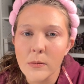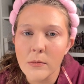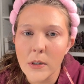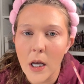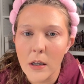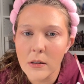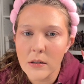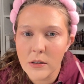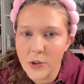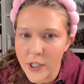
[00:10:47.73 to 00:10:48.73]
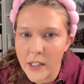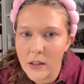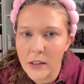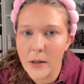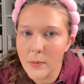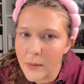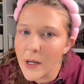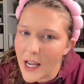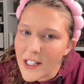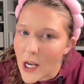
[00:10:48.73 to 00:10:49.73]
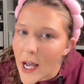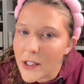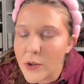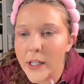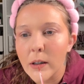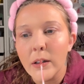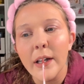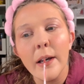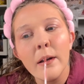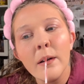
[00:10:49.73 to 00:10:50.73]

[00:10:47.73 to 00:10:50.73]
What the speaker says: Not drink all day. I drink all day.